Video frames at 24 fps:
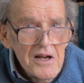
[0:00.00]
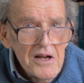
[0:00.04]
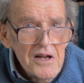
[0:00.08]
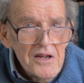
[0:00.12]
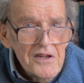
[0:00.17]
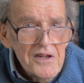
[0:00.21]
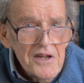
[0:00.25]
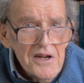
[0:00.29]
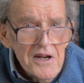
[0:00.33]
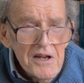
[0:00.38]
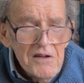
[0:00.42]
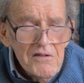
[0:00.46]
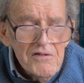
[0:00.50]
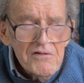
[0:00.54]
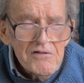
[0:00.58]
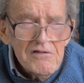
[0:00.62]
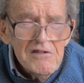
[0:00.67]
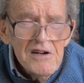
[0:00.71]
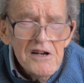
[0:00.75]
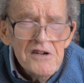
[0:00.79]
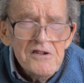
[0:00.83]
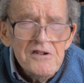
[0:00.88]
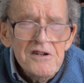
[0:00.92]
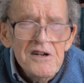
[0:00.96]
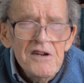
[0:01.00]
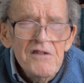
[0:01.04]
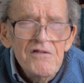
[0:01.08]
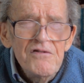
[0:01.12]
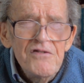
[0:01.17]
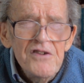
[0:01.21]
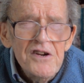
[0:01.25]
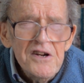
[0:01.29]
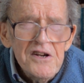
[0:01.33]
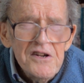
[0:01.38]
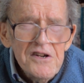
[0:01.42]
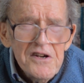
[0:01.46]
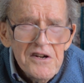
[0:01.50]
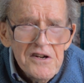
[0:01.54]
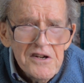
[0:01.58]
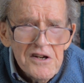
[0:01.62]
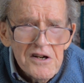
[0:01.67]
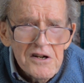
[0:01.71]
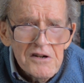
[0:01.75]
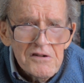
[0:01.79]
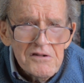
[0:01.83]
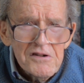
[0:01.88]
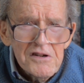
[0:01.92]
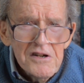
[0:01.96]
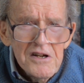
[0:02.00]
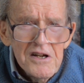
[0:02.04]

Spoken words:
Then I gradually figured it out.